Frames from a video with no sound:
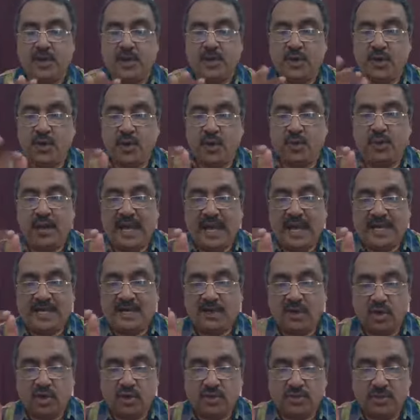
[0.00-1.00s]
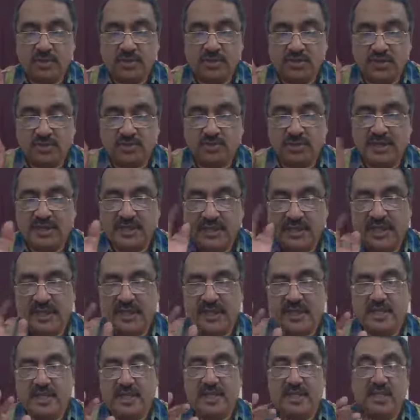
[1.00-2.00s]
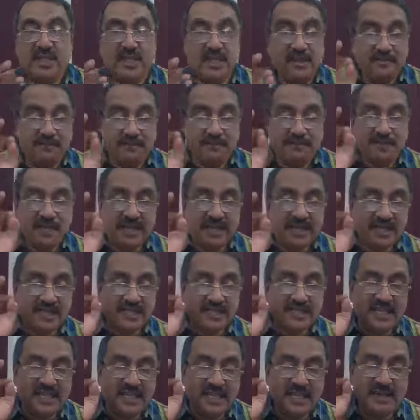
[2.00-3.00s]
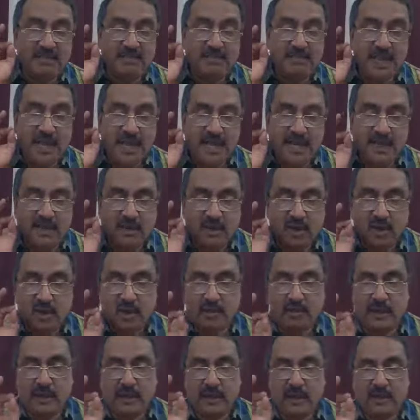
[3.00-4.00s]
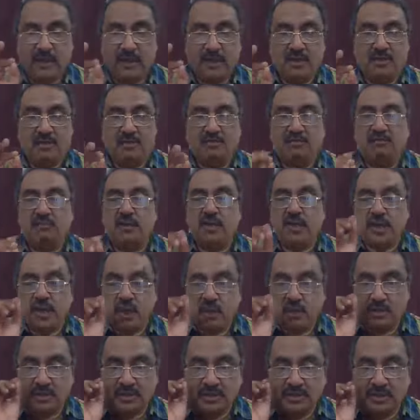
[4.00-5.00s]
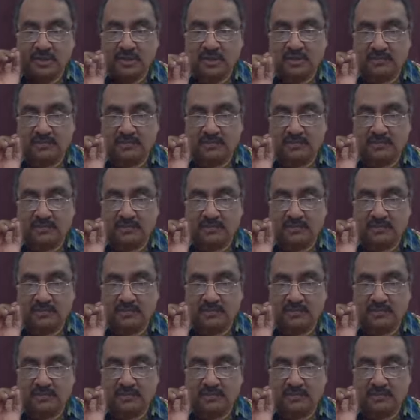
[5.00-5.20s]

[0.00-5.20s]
No blank document should be there. If there is any blank document without